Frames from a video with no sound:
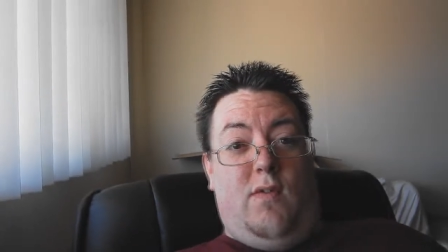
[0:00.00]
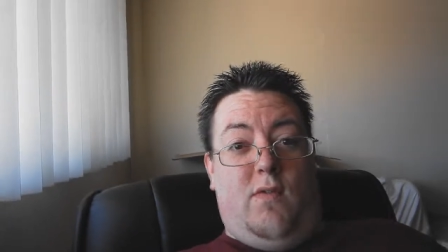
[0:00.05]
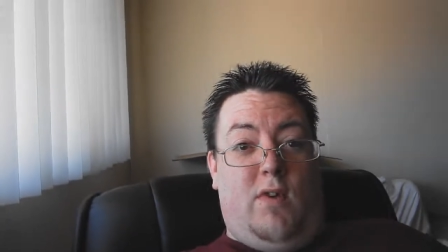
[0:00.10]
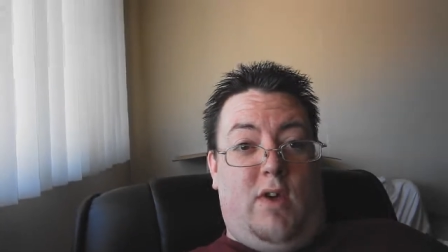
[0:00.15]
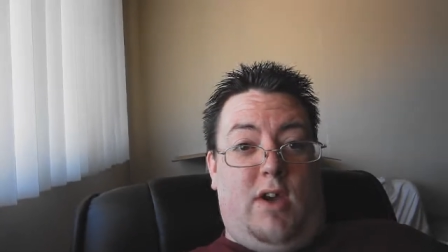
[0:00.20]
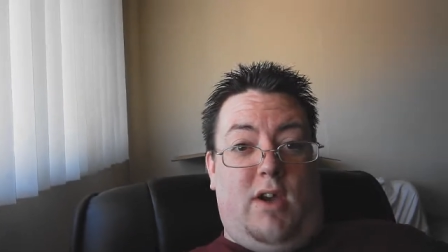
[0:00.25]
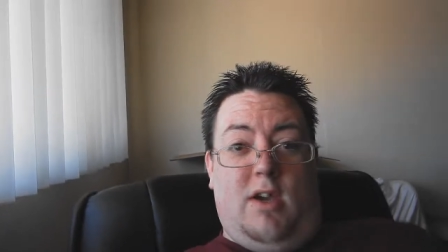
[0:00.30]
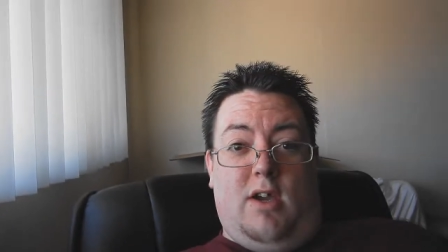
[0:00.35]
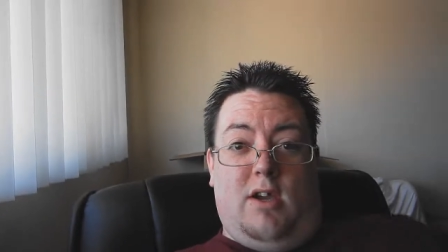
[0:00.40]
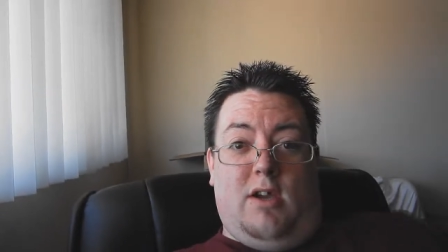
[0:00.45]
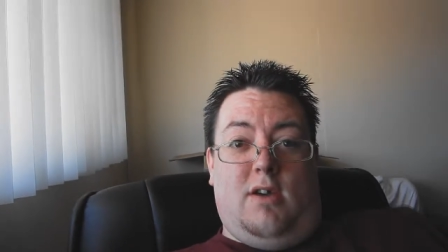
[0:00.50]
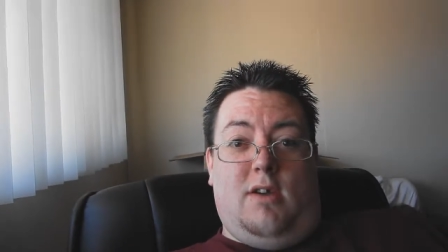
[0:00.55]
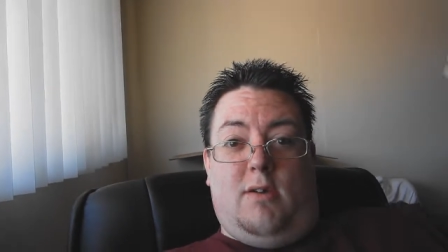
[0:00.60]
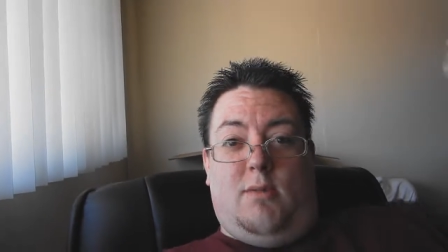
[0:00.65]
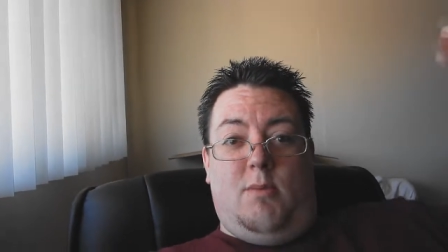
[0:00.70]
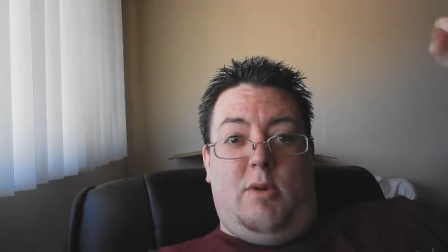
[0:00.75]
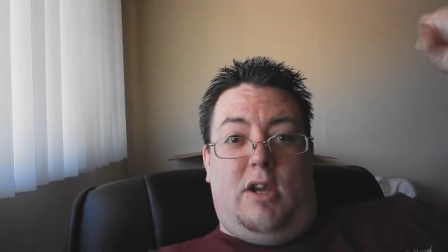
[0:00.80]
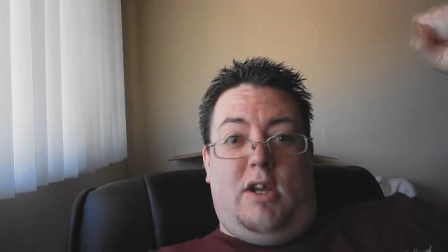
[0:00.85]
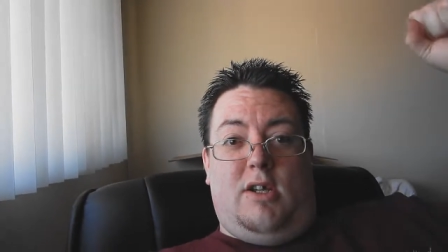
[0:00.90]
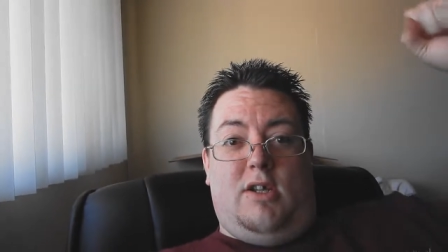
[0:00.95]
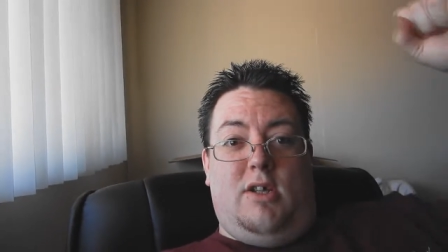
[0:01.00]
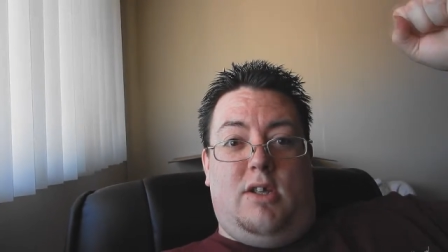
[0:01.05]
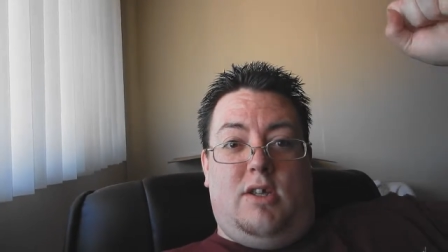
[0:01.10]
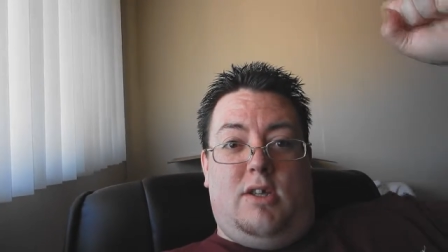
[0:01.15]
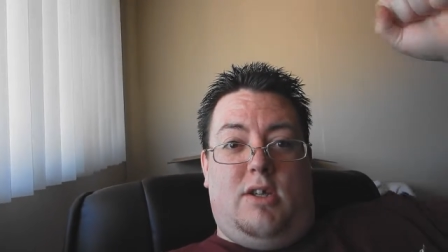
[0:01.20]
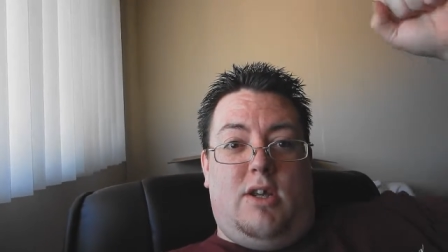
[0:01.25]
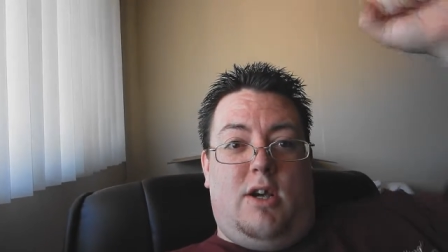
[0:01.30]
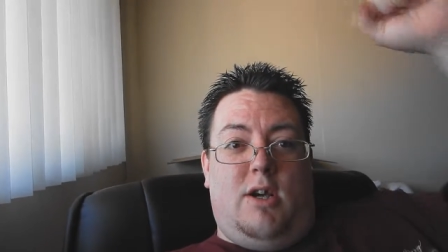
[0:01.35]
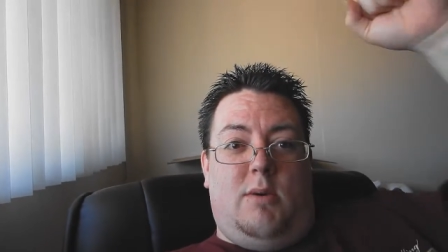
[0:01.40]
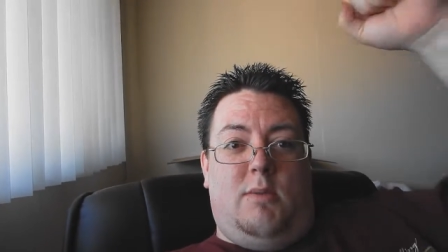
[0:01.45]
if I make it to
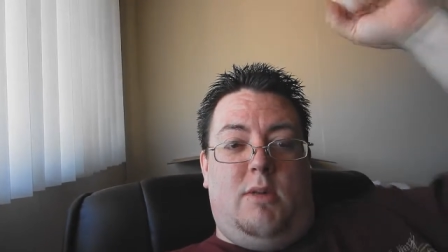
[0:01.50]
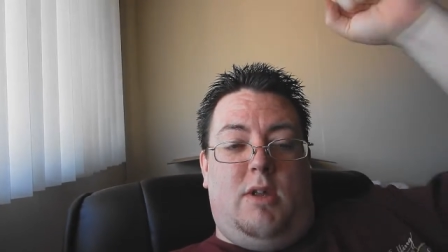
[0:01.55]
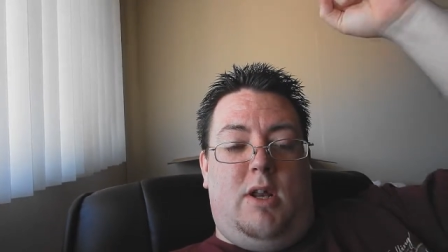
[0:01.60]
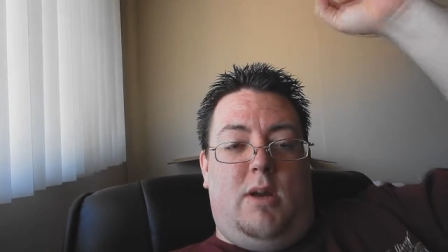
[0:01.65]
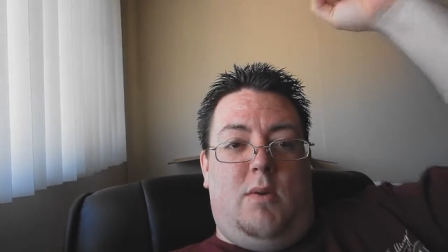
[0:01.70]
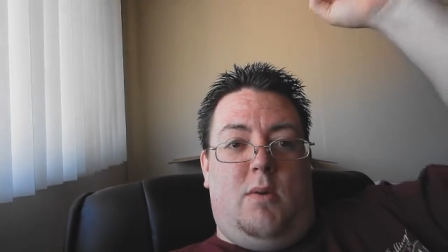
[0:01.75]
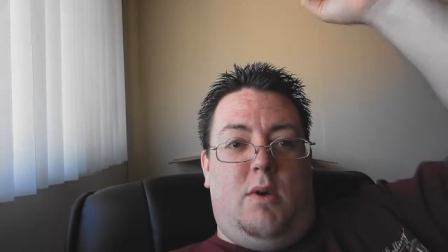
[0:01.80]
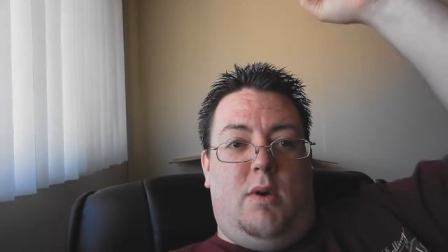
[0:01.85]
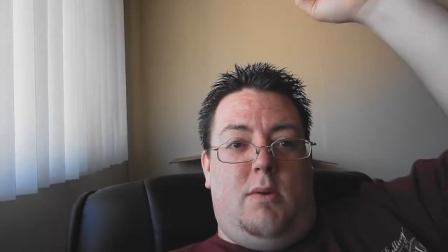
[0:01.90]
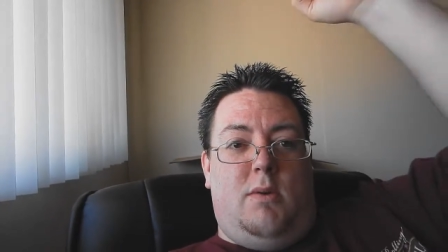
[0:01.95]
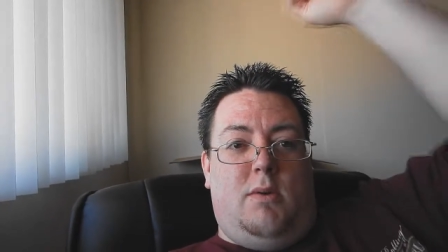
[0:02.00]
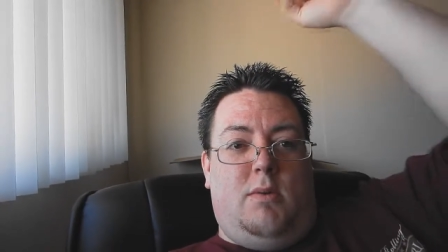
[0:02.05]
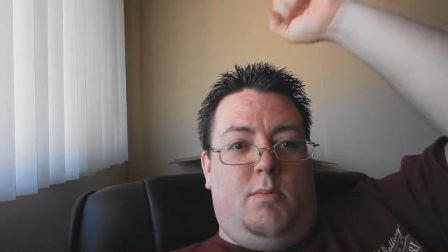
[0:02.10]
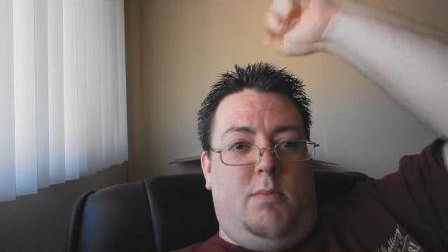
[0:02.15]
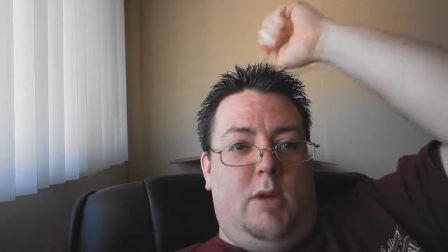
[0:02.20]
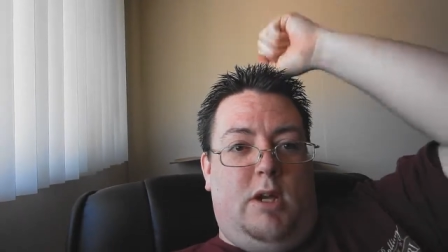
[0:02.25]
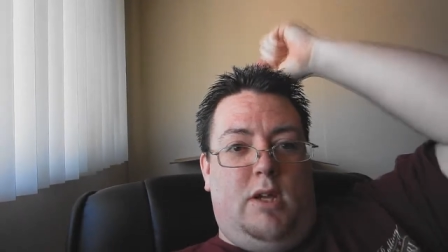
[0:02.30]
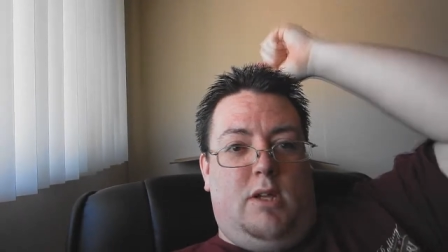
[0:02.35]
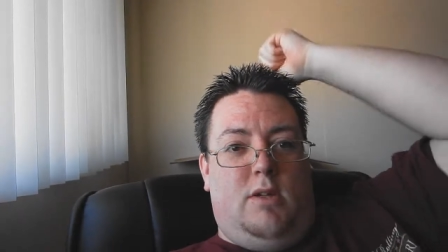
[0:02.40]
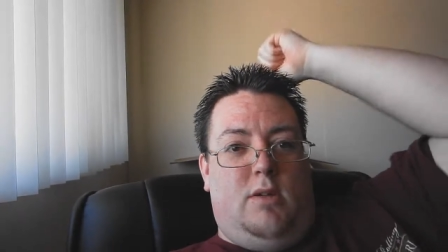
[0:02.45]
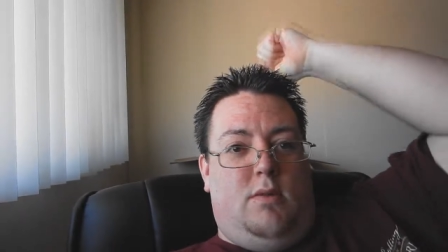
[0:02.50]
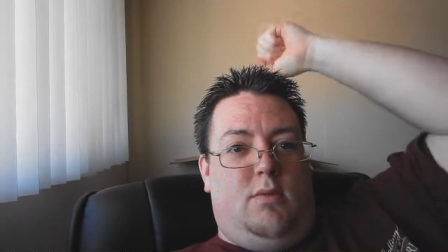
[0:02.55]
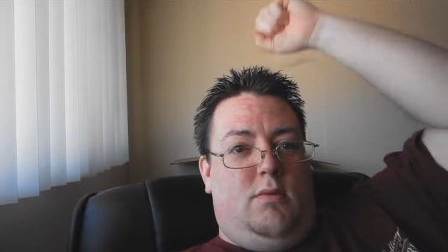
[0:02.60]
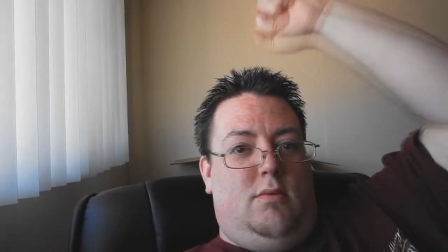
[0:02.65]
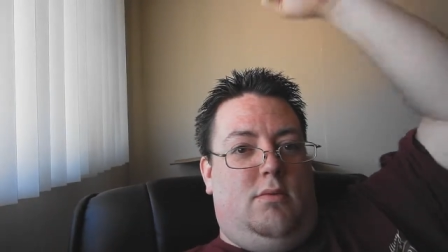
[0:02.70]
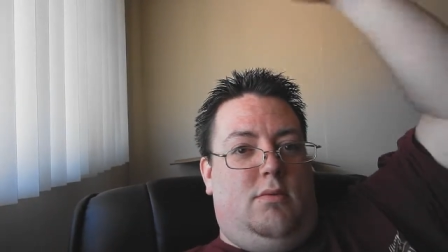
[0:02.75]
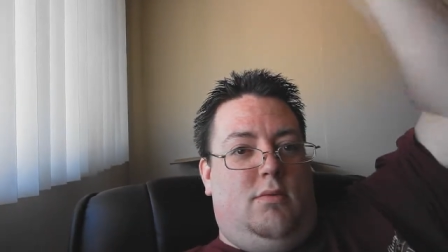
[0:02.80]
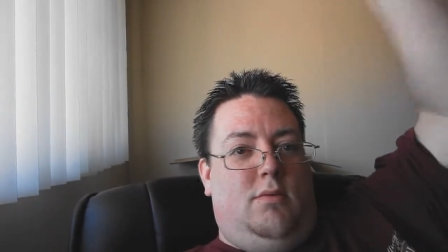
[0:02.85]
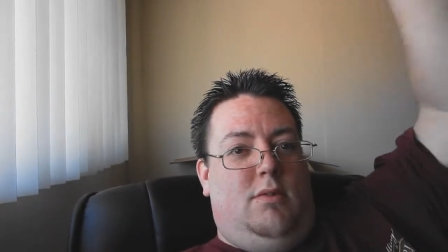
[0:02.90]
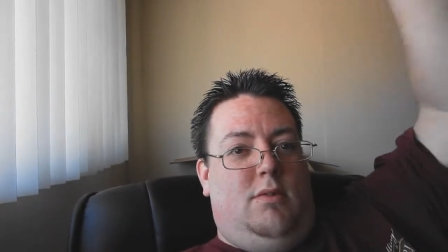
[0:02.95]
the time that I want to make it to.